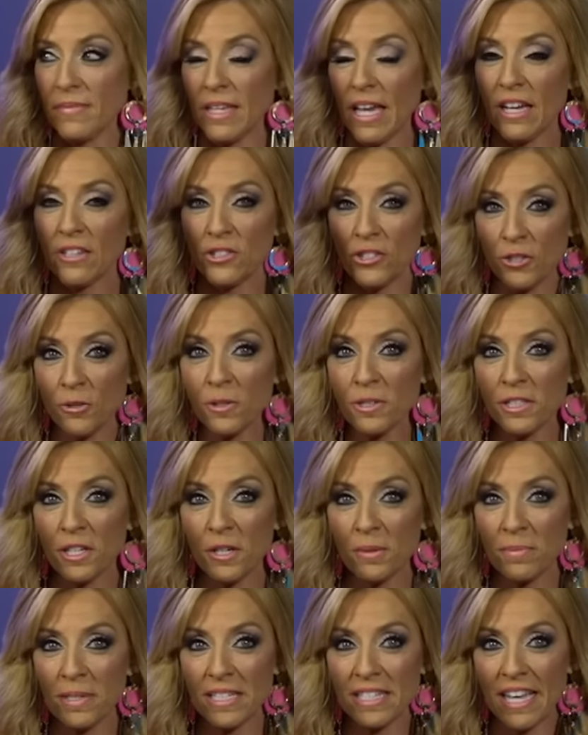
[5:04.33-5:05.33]
A
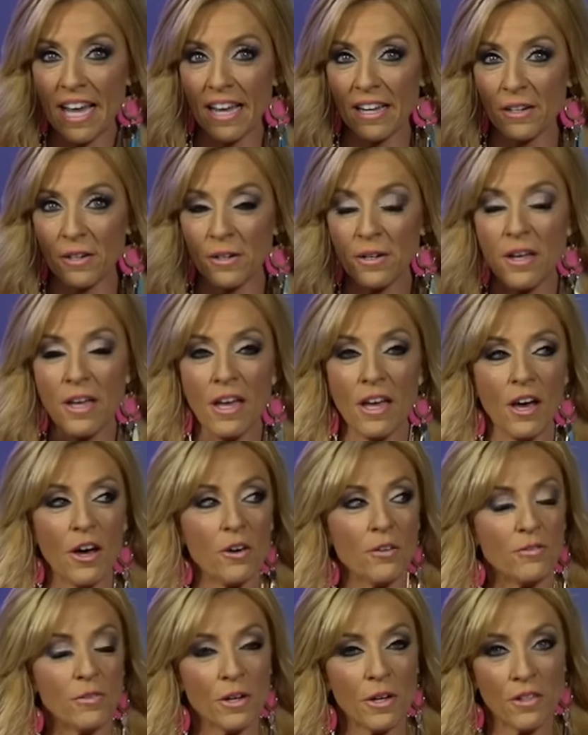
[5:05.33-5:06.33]
short-term desire
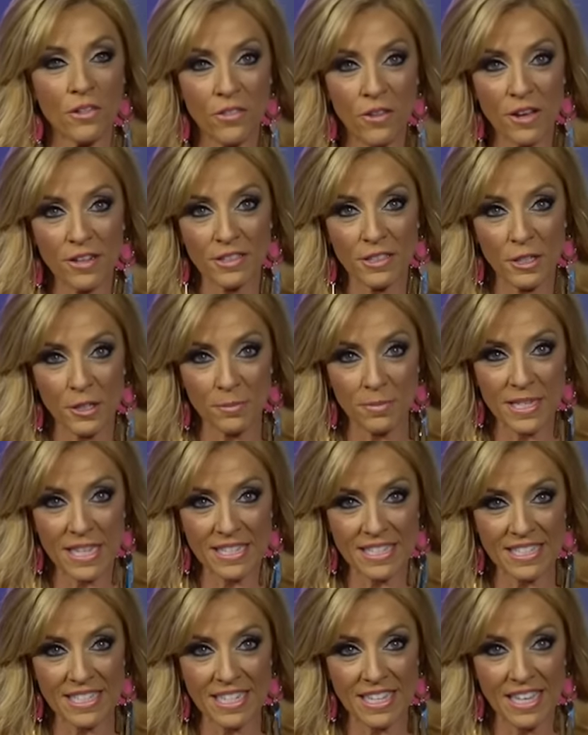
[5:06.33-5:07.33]
over a long-term
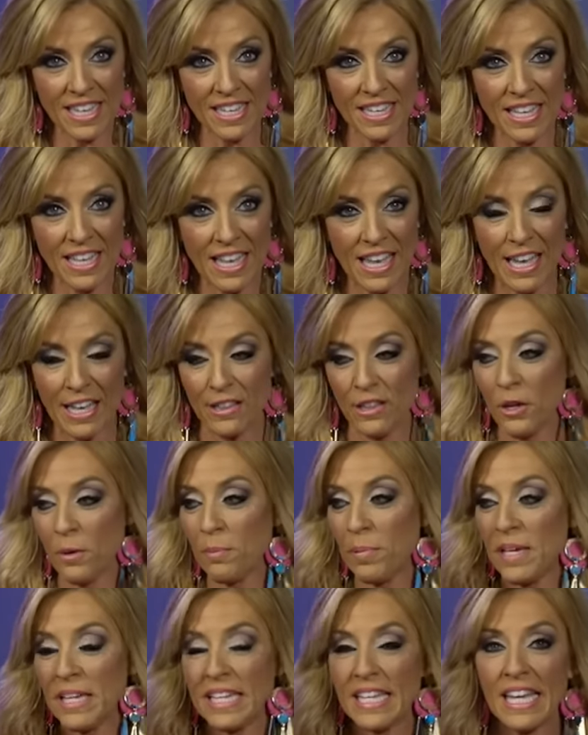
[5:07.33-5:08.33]
destiny. They'll
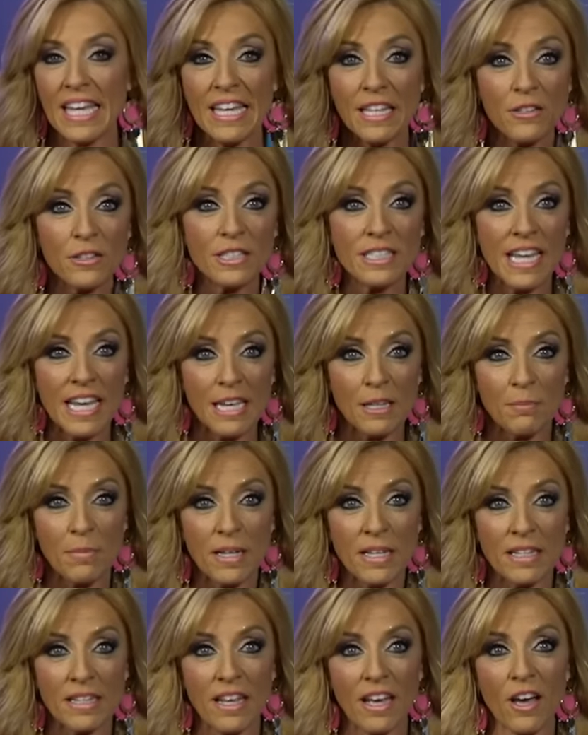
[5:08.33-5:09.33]
pick
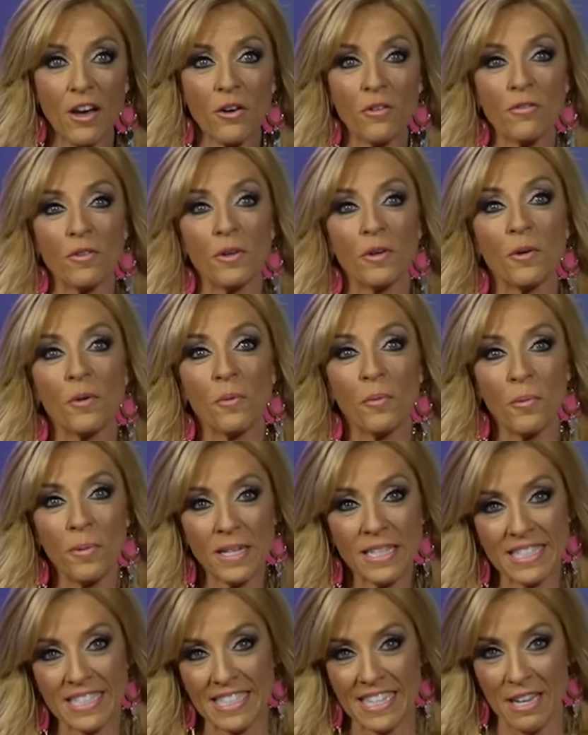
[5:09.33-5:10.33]
entertainment over
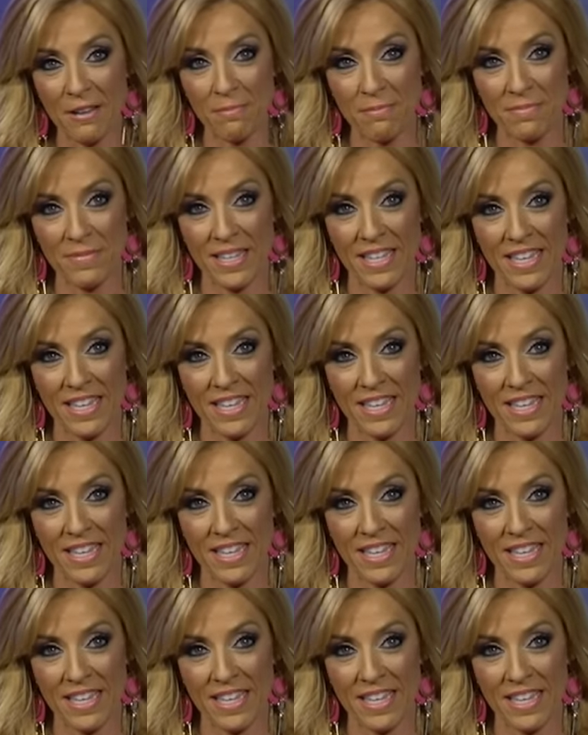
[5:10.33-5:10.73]
wisdom.